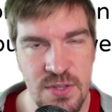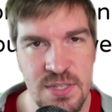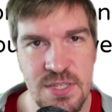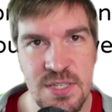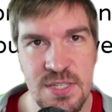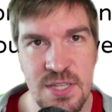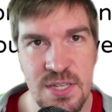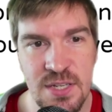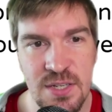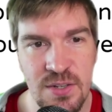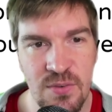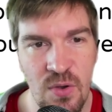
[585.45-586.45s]
So this is
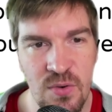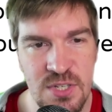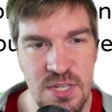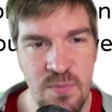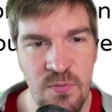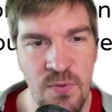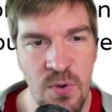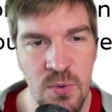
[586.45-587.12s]
the deep